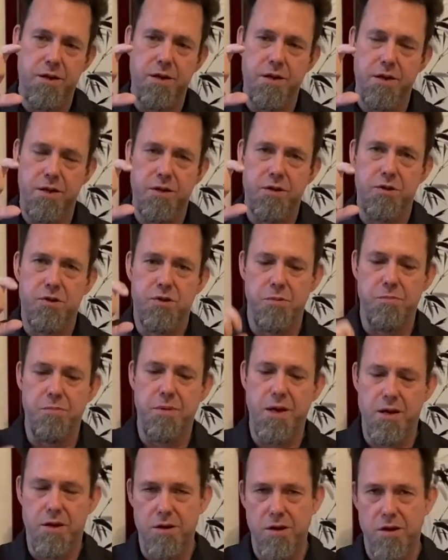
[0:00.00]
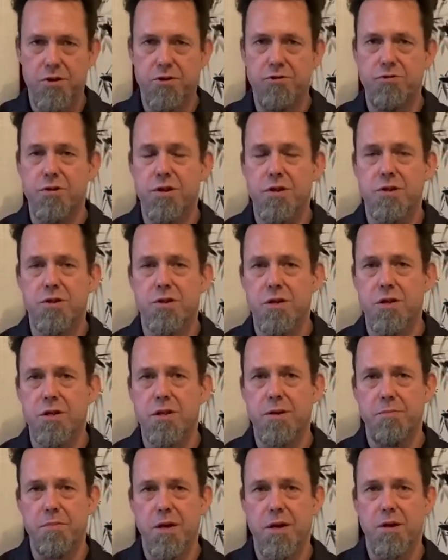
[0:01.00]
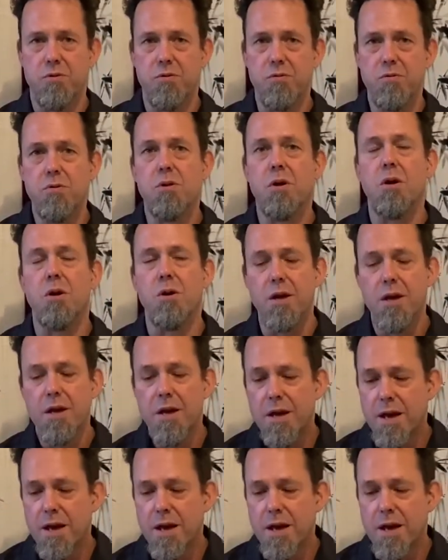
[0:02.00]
is to make a traditionally made oolong.